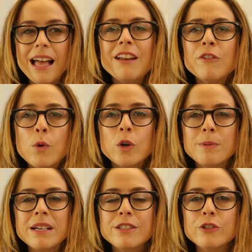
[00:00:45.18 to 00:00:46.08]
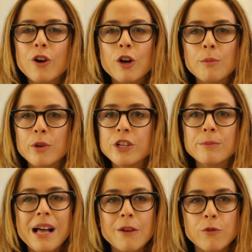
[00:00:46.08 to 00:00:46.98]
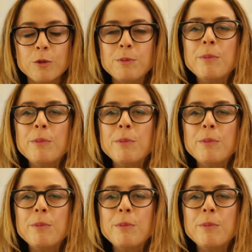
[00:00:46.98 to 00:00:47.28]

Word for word: And of course, because these are all emerging platforms,